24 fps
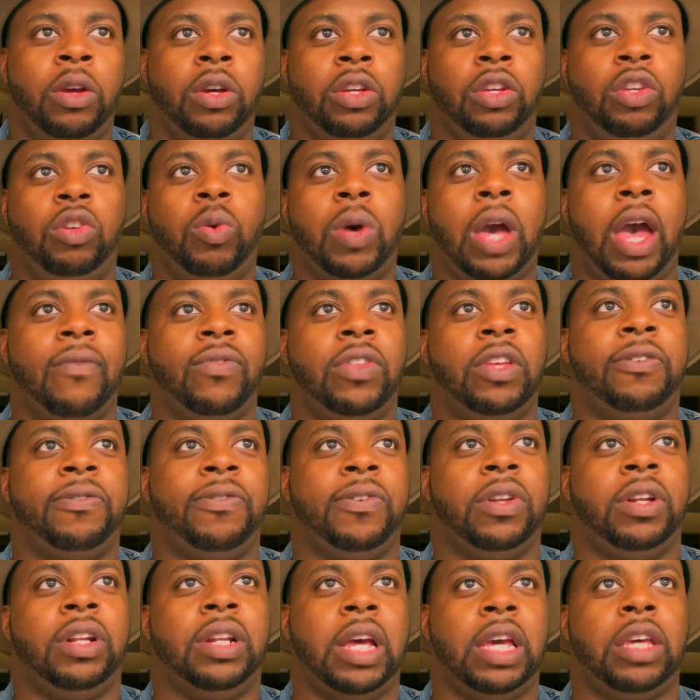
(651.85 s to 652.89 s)
you have this
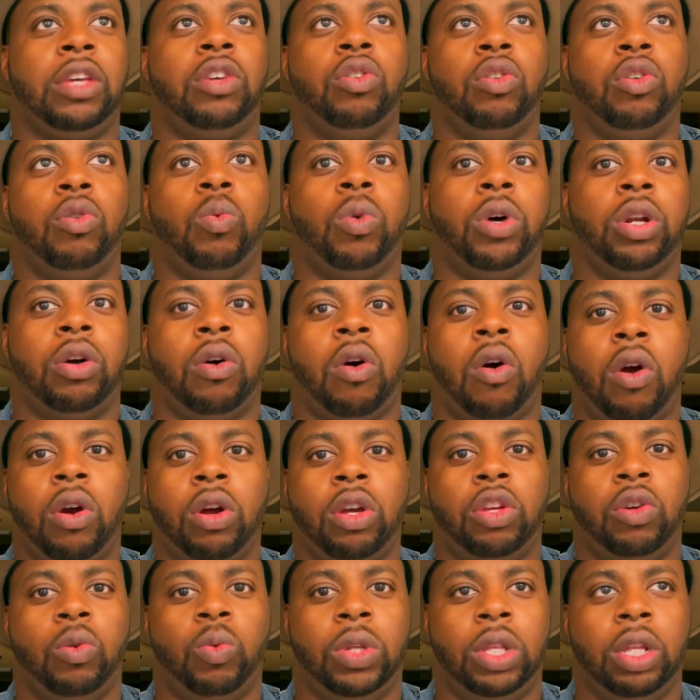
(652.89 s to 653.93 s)
feeling like you don't want to
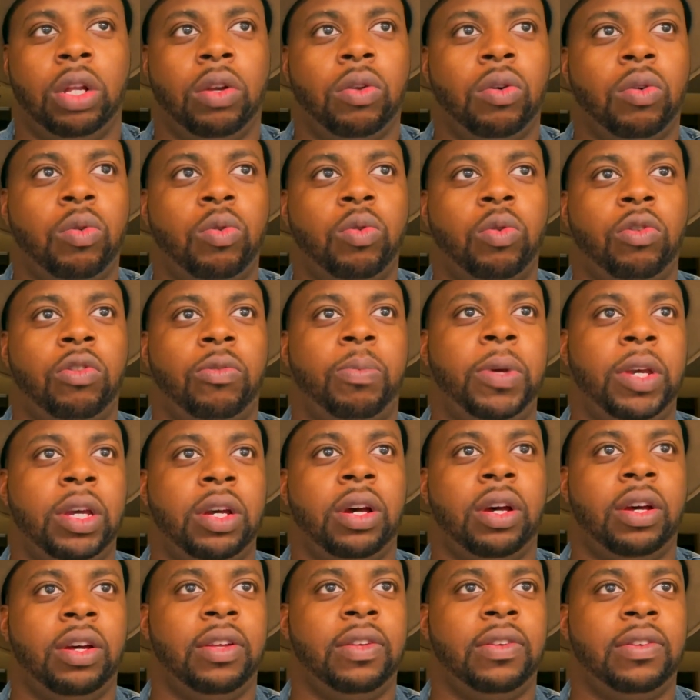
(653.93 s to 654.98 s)
argue with the locals
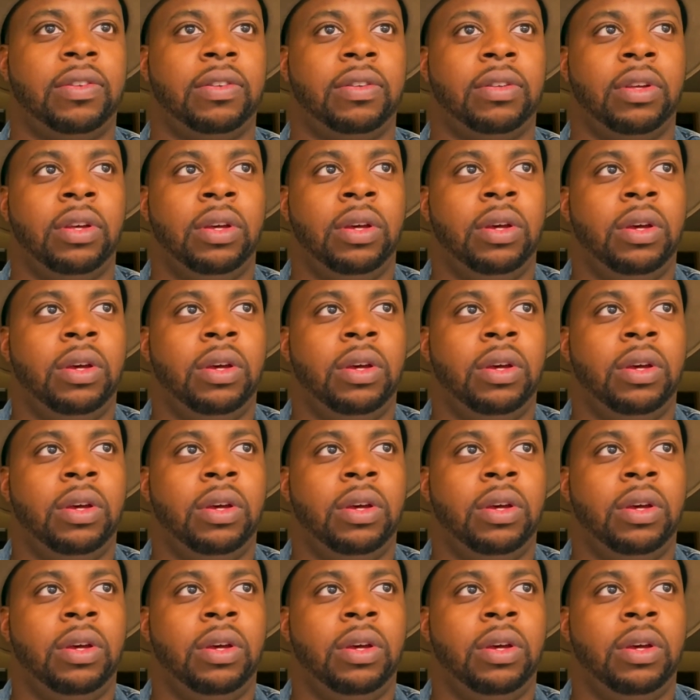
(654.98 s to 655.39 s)
because